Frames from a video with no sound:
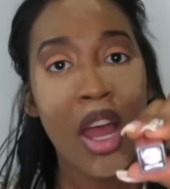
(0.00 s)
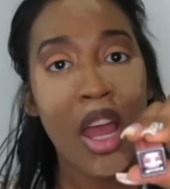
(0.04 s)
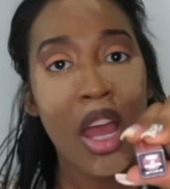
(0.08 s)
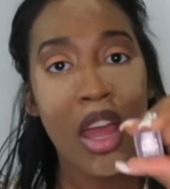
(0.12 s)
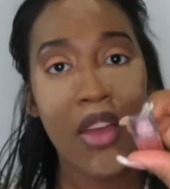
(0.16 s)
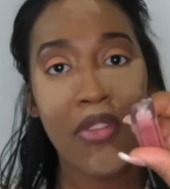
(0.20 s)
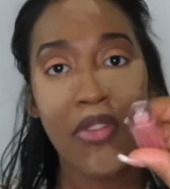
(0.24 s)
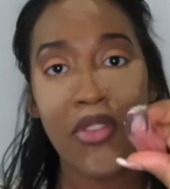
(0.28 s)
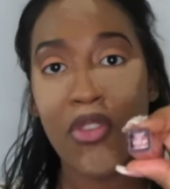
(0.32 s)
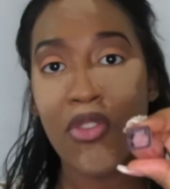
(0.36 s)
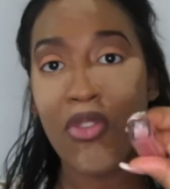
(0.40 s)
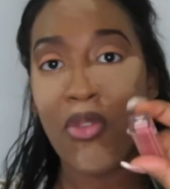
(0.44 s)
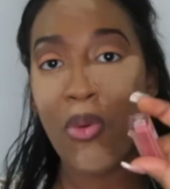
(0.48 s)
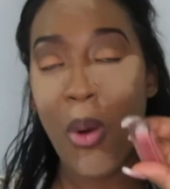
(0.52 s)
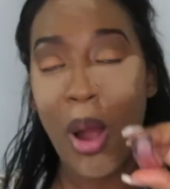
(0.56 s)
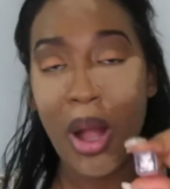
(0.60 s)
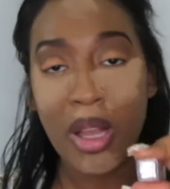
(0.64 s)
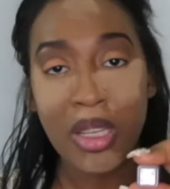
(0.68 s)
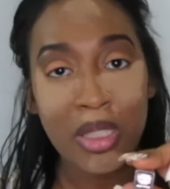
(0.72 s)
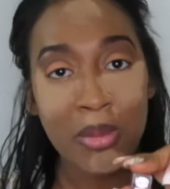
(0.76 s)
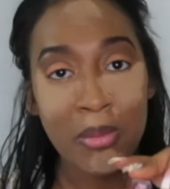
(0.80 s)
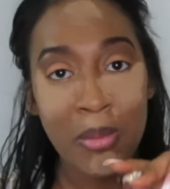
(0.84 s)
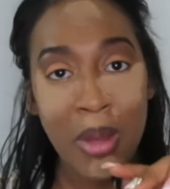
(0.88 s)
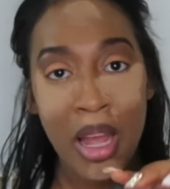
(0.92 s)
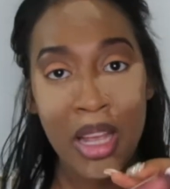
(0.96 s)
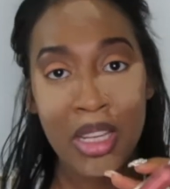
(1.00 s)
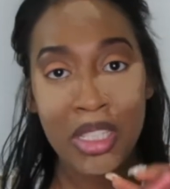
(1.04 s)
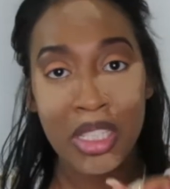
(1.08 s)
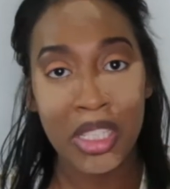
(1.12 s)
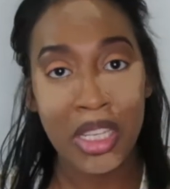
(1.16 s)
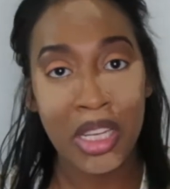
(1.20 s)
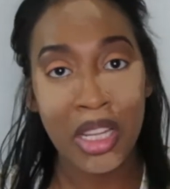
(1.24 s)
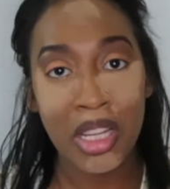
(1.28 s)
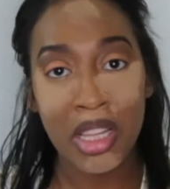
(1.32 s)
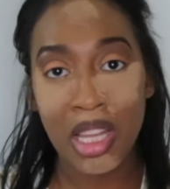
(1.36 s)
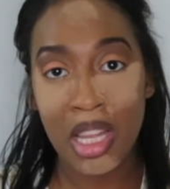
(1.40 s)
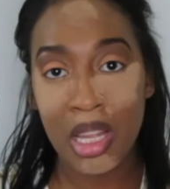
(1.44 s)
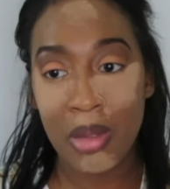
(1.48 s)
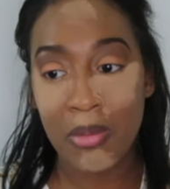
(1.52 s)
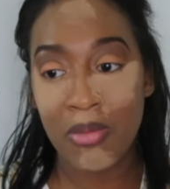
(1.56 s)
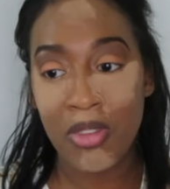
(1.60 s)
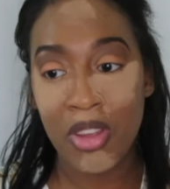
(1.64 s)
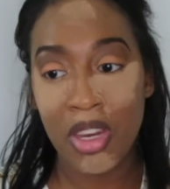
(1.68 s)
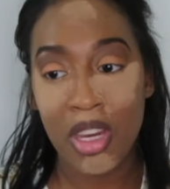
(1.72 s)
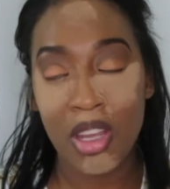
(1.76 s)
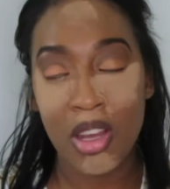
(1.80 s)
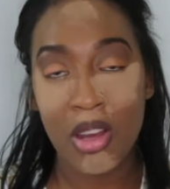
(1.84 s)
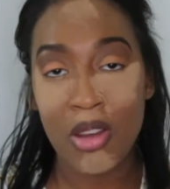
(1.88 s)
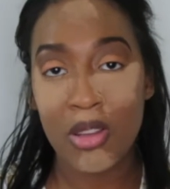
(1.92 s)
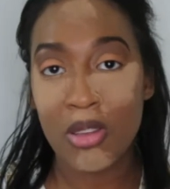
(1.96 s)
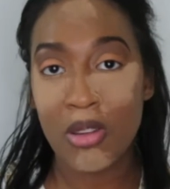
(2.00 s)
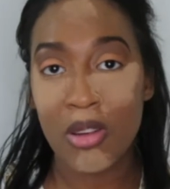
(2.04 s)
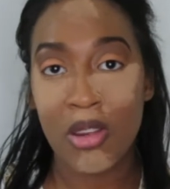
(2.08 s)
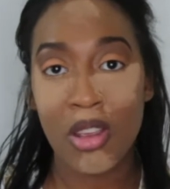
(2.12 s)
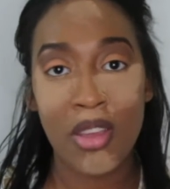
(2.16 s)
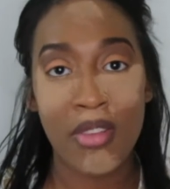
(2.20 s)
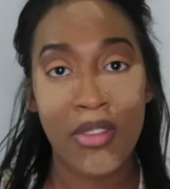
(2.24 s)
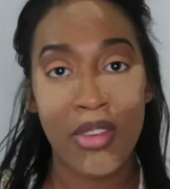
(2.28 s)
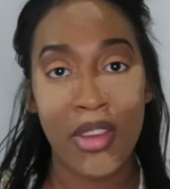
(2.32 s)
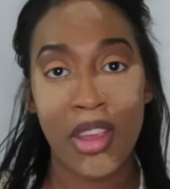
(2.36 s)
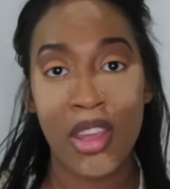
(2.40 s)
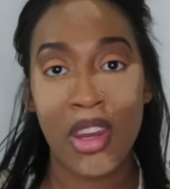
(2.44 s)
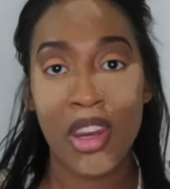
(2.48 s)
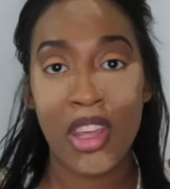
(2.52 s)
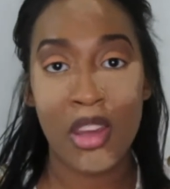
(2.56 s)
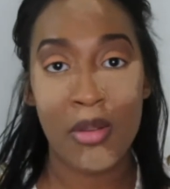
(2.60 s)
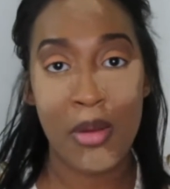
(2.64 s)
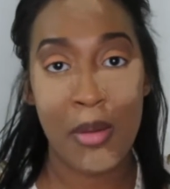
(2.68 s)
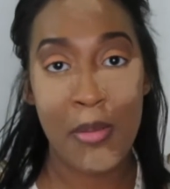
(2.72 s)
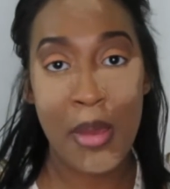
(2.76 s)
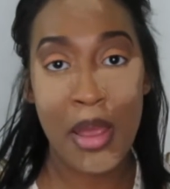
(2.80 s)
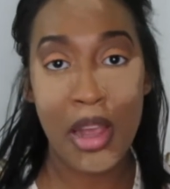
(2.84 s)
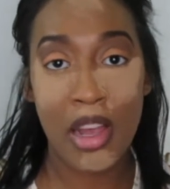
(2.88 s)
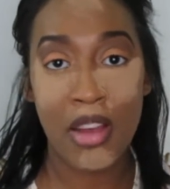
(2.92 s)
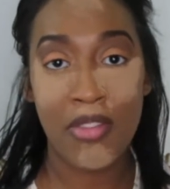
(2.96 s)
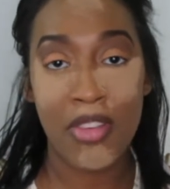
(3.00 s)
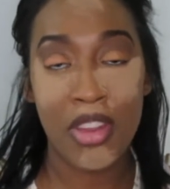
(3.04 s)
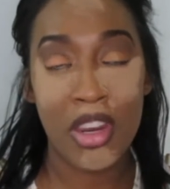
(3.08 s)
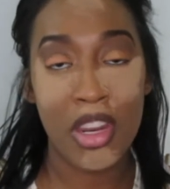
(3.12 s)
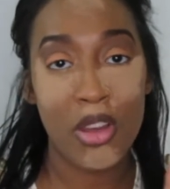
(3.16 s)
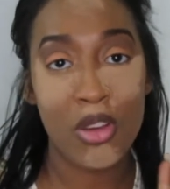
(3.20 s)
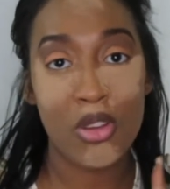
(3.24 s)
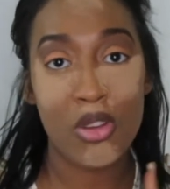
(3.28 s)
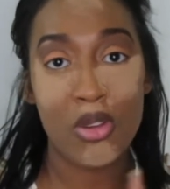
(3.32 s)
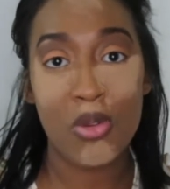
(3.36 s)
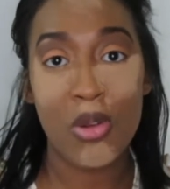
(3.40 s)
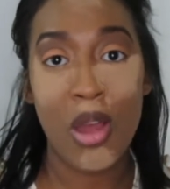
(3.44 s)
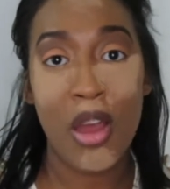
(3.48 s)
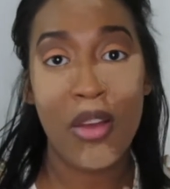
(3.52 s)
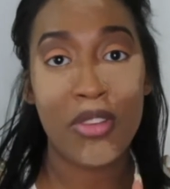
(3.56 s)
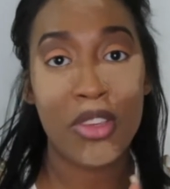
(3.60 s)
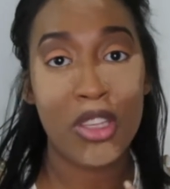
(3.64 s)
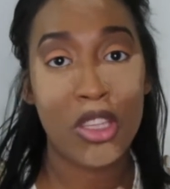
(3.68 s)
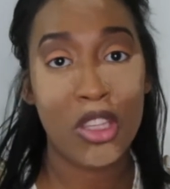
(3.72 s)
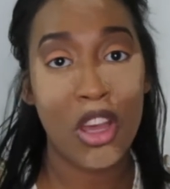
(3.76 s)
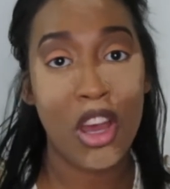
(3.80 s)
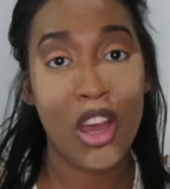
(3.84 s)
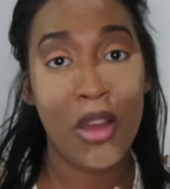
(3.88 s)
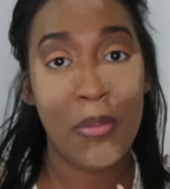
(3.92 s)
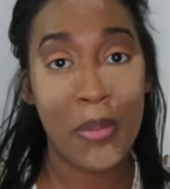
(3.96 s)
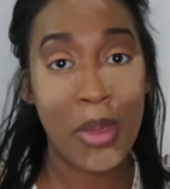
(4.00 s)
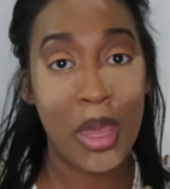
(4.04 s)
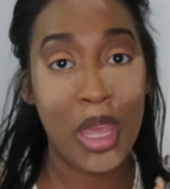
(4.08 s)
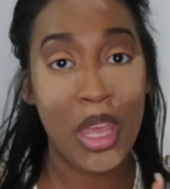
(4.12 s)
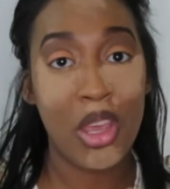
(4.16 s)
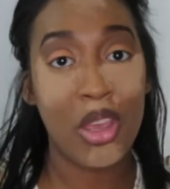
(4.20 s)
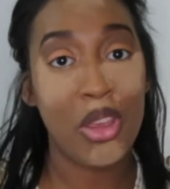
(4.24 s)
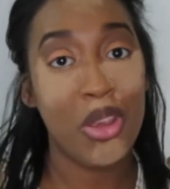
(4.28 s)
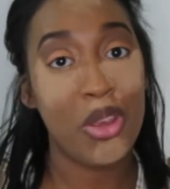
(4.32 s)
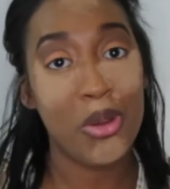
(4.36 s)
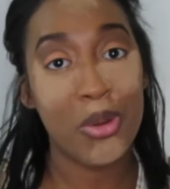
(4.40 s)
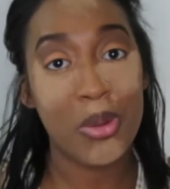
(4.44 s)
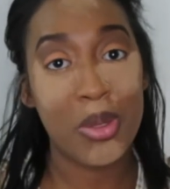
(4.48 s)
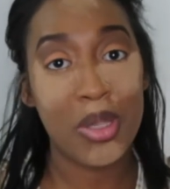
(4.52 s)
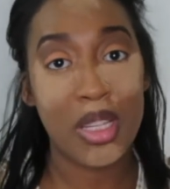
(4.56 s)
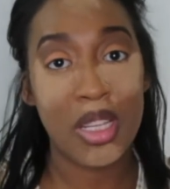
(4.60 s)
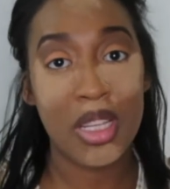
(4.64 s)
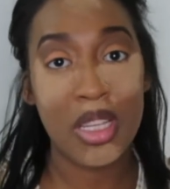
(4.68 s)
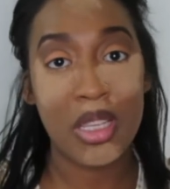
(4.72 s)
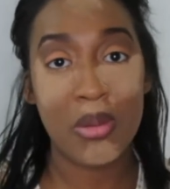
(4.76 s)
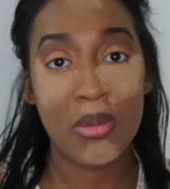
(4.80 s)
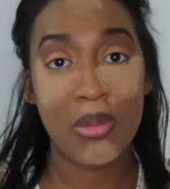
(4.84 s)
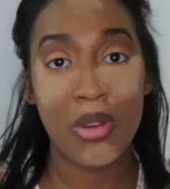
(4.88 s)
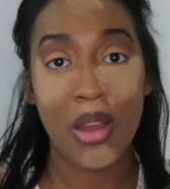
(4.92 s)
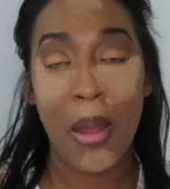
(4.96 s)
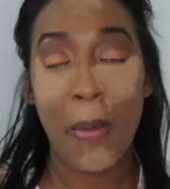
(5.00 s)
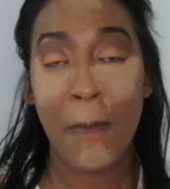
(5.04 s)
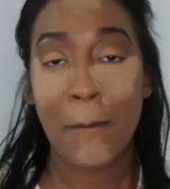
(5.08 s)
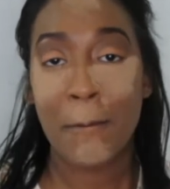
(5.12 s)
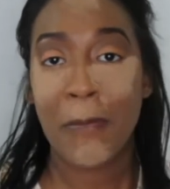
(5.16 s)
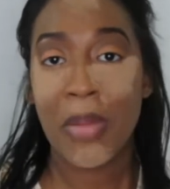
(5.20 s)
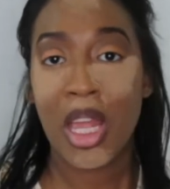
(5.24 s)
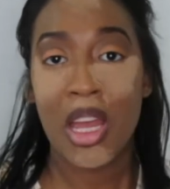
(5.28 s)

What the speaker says: If you've watched my SheGlam videos or even any of my makeup videos, you have saw me use this one.